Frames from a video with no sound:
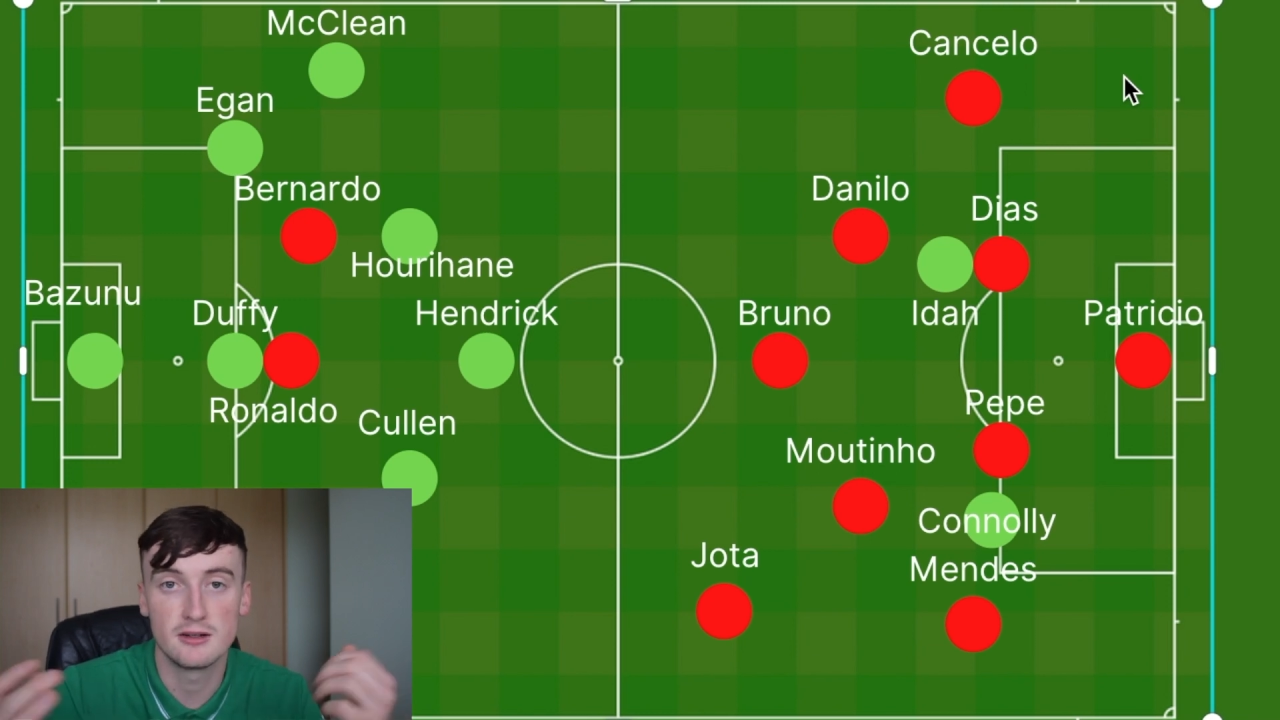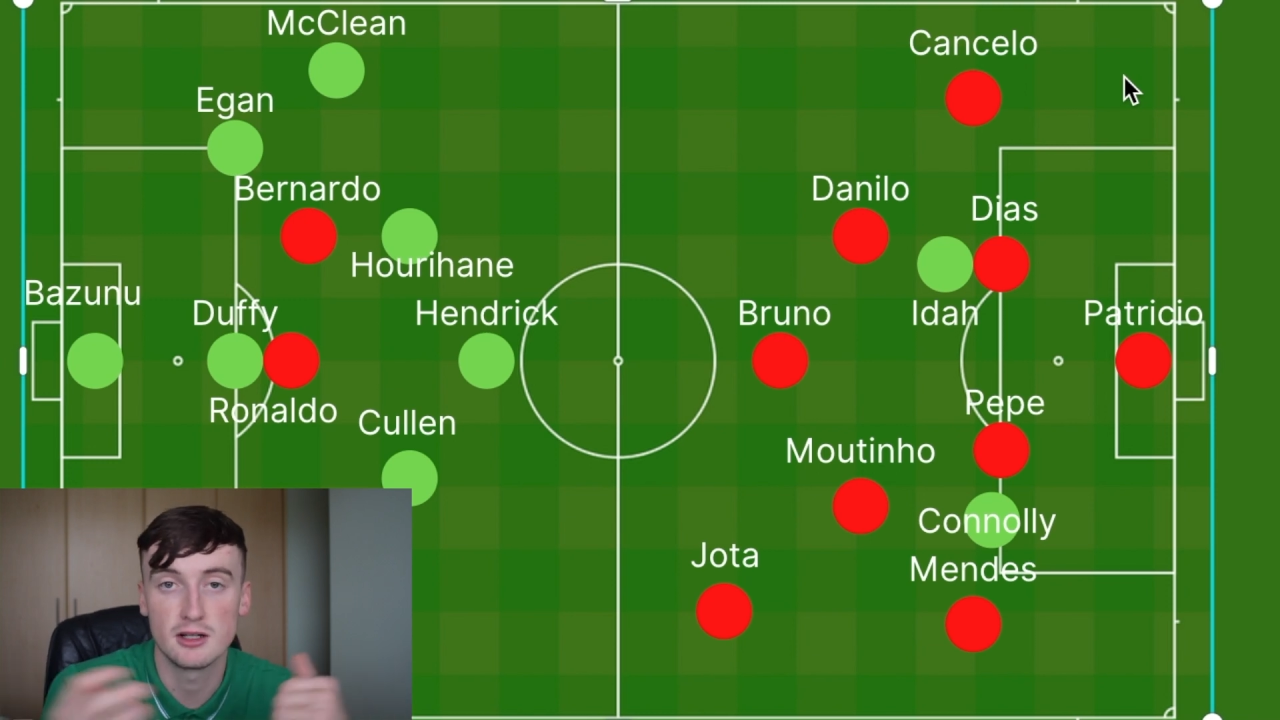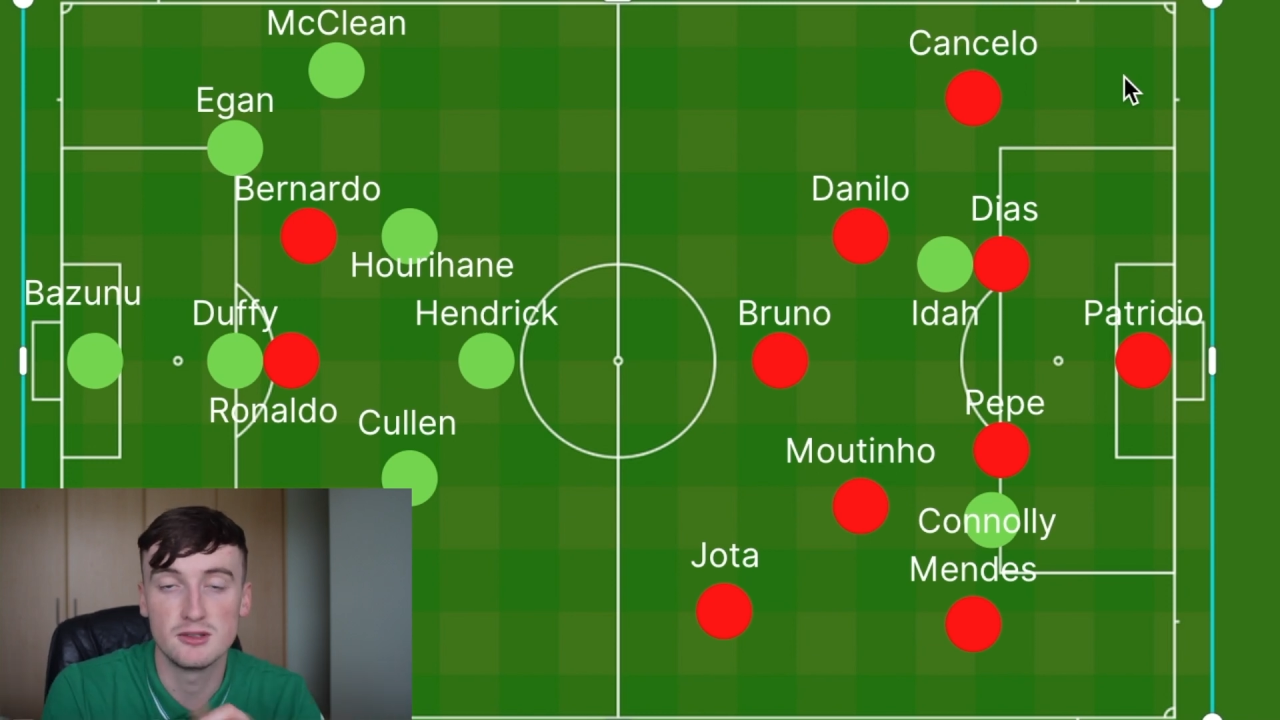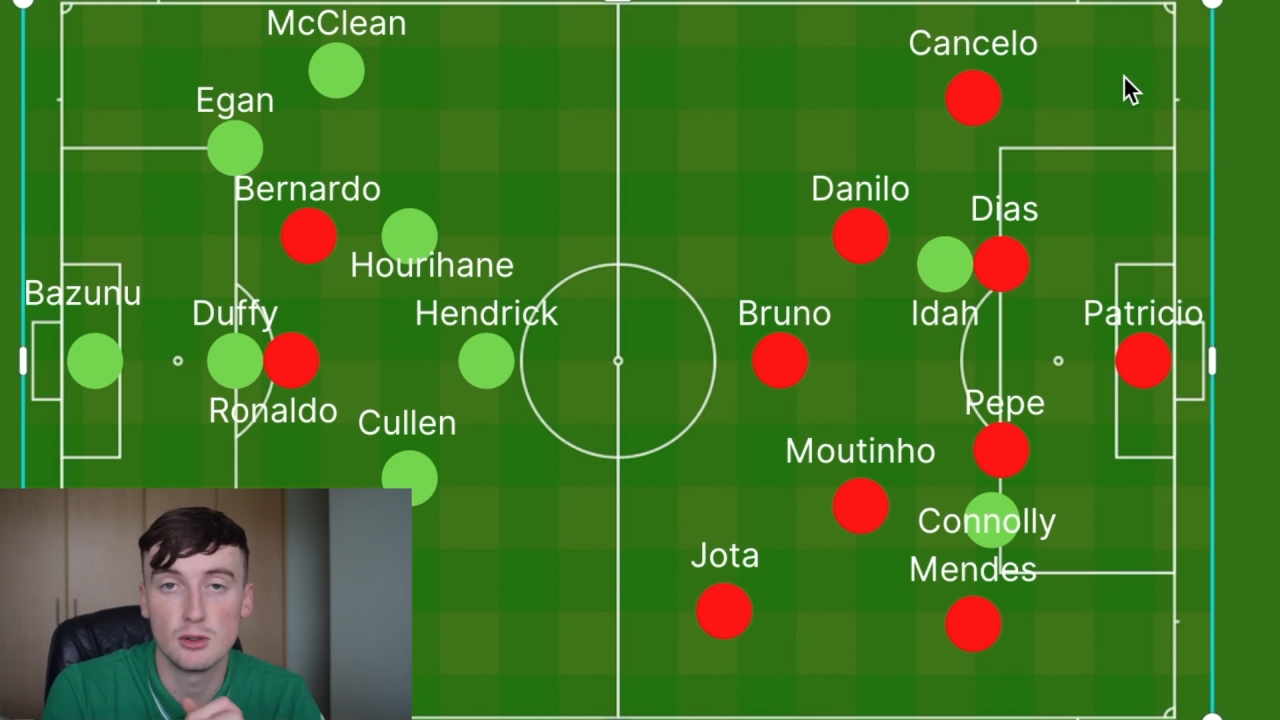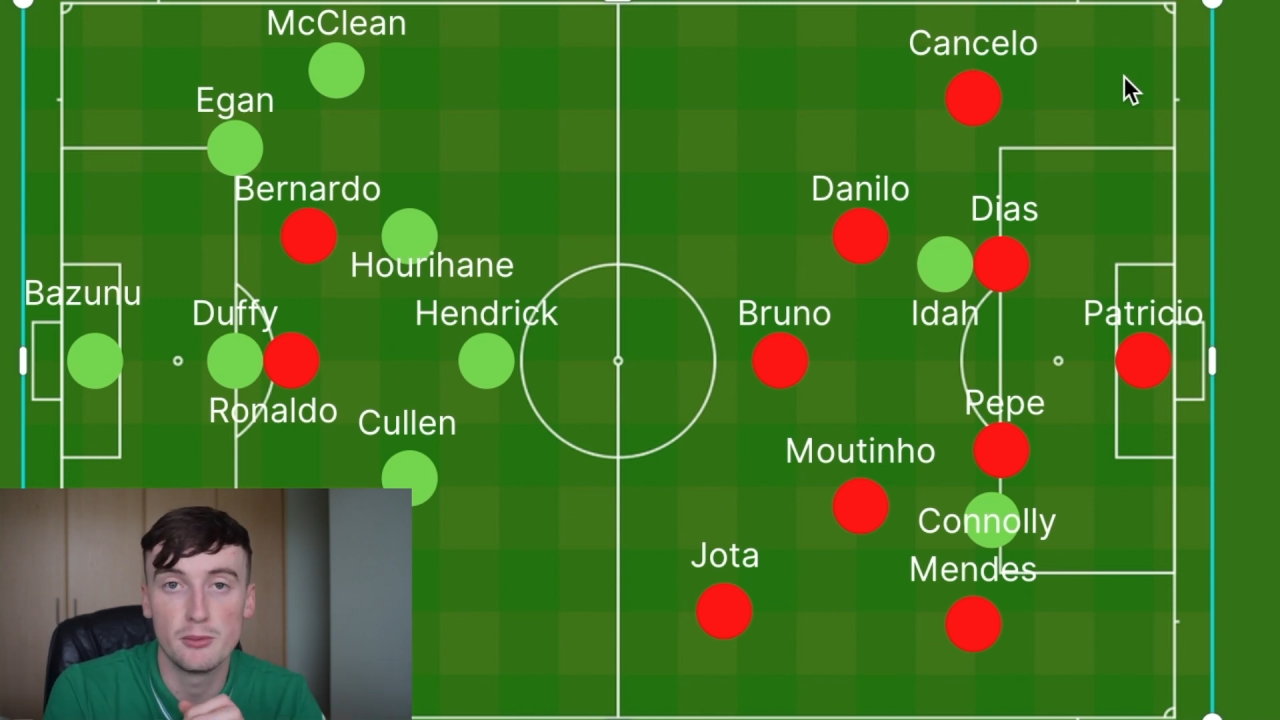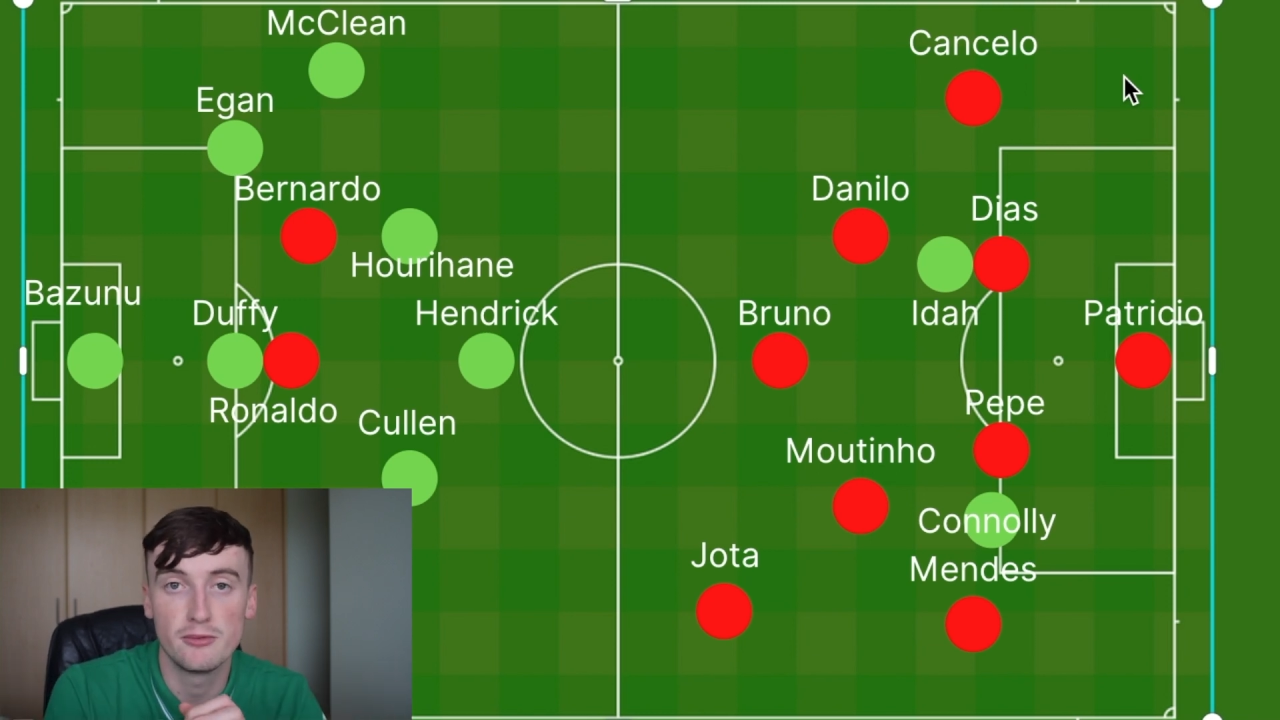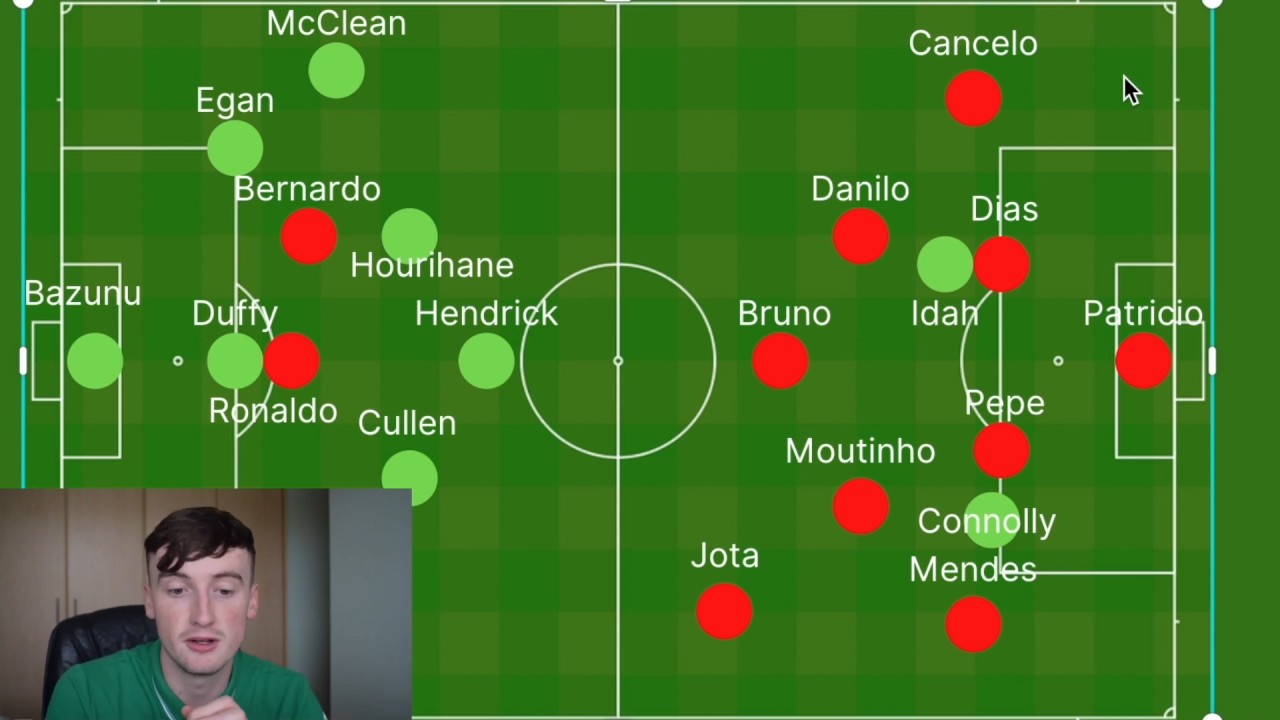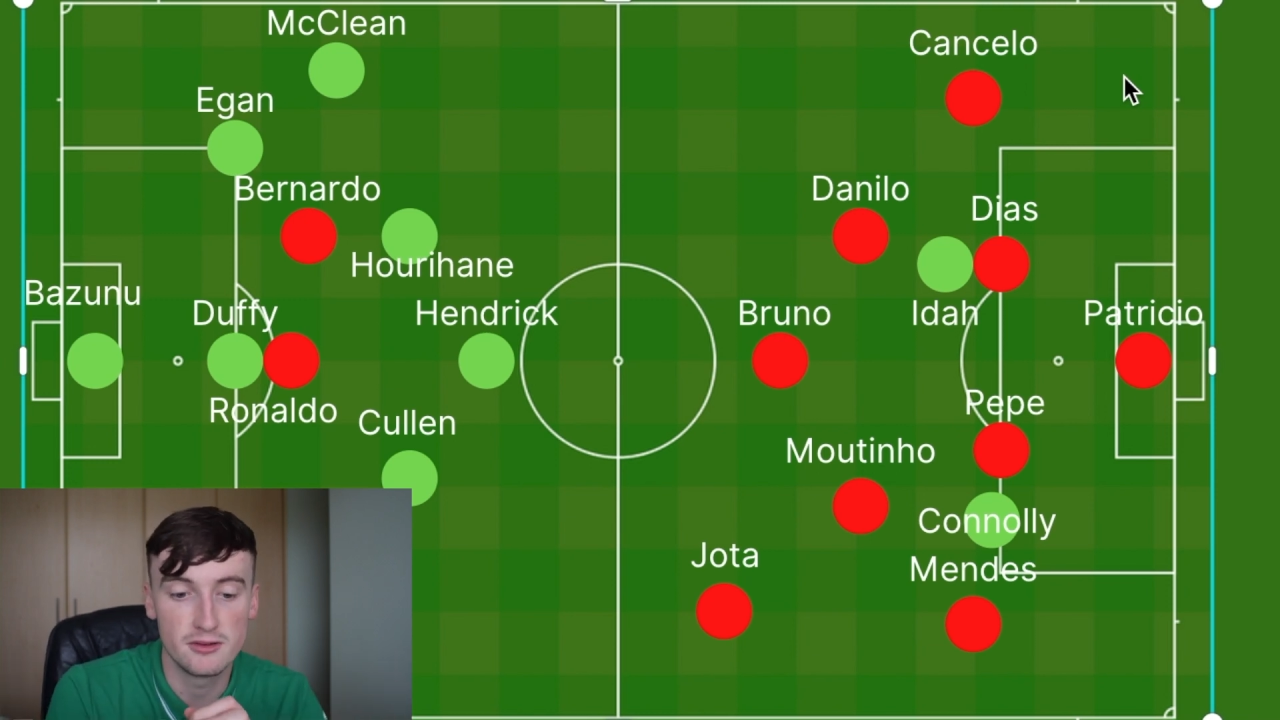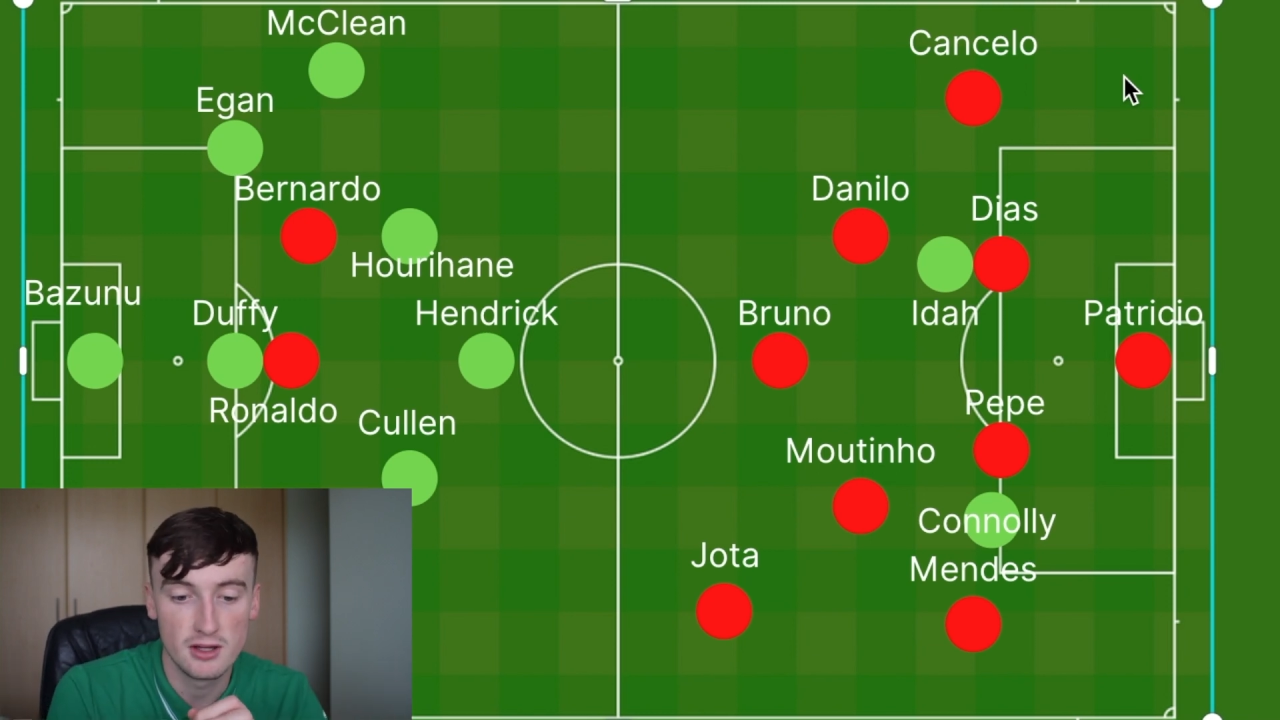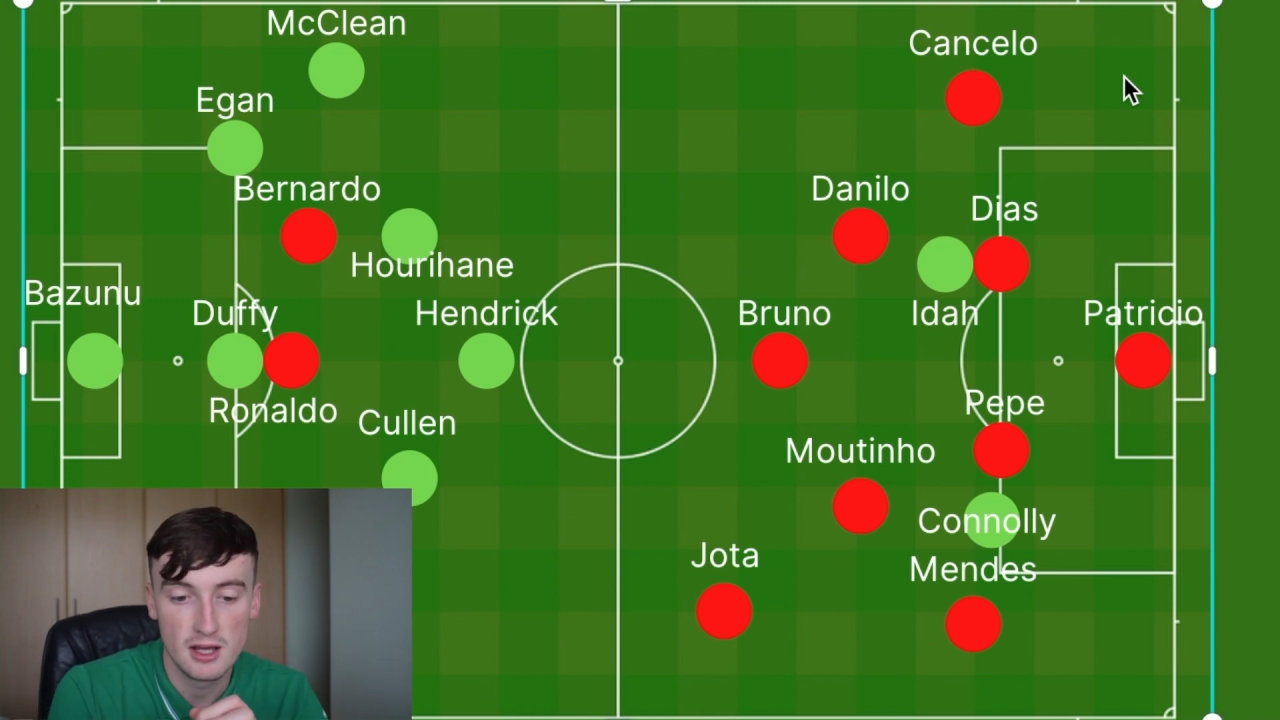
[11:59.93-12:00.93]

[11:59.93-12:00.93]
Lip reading: to be so up for it.